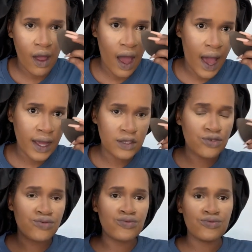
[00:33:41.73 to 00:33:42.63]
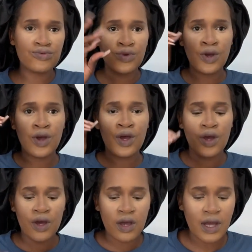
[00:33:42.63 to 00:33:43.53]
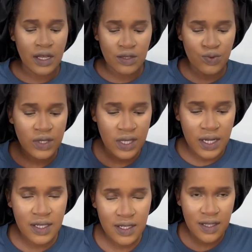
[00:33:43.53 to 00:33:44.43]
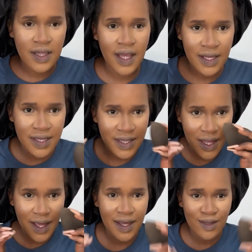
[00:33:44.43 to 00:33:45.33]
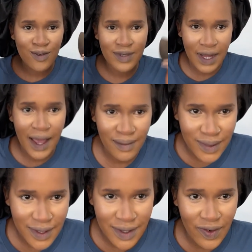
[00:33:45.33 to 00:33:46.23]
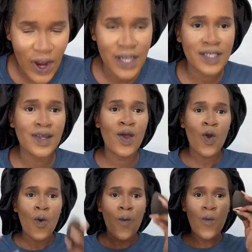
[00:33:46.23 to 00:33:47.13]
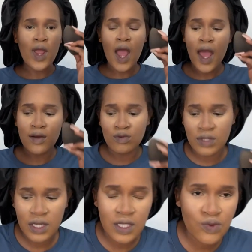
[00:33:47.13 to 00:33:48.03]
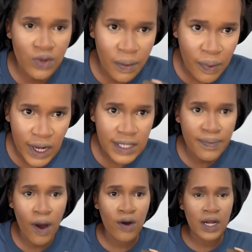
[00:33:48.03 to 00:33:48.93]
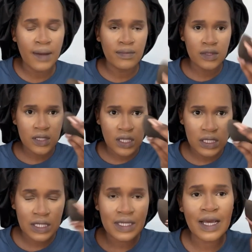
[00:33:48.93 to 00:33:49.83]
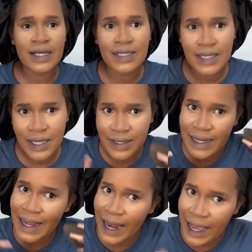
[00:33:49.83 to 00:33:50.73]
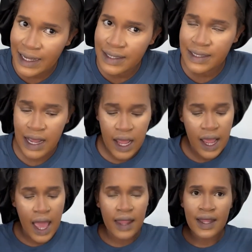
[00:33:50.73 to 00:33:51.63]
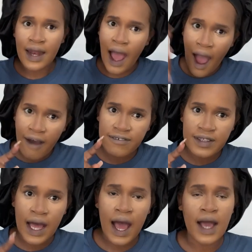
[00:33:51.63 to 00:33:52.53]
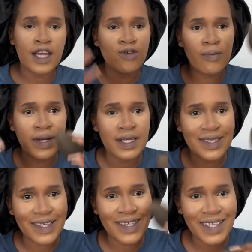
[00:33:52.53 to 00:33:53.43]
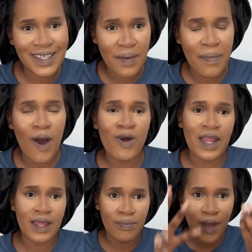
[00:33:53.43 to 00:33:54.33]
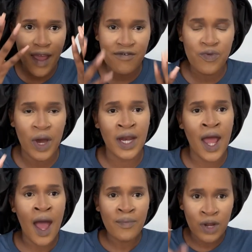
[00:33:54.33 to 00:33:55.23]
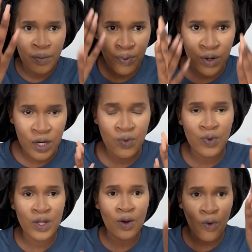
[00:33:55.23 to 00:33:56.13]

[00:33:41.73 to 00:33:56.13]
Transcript: eye too, guys, we set this thing 2 times, right? I will set it with a pressed powder, set it gas shade a light, and then after get over kisa setting powder, the heavy one, I'm gonna put it with